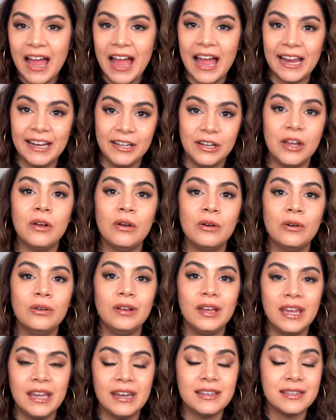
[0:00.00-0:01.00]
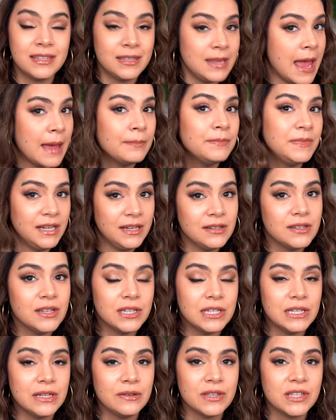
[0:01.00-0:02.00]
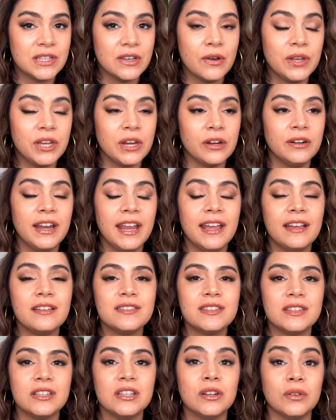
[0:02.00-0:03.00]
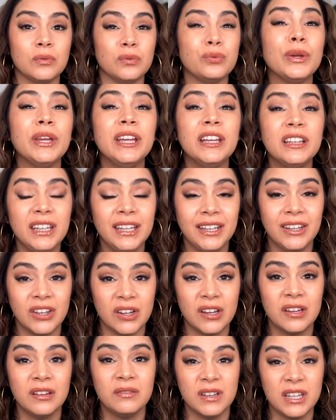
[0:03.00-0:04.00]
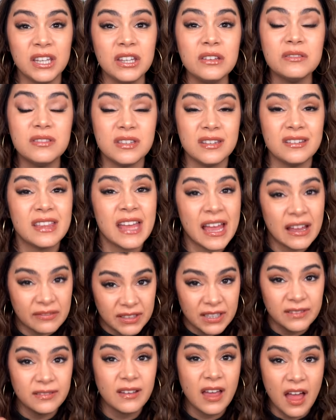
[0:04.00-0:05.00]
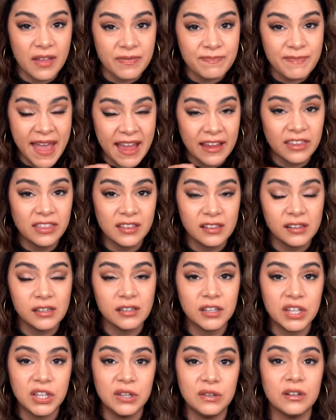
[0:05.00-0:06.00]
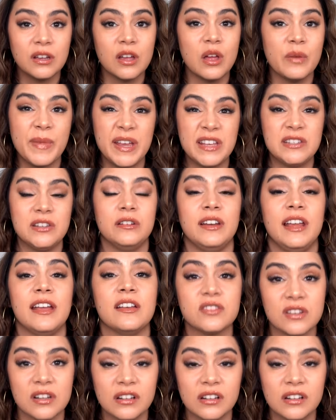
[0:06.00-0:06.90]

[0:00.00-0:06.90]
I know it is tempting to do so. Your nails look really good when you do that. When you cut back the little cuticle, it makes your nails